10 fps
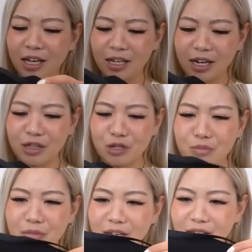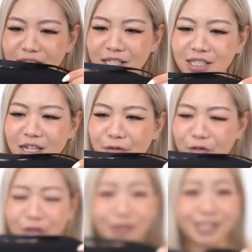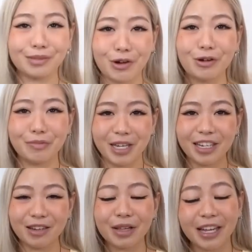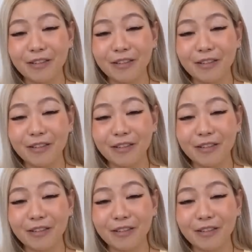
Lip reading: yeah, to me this is a very small medium. Like,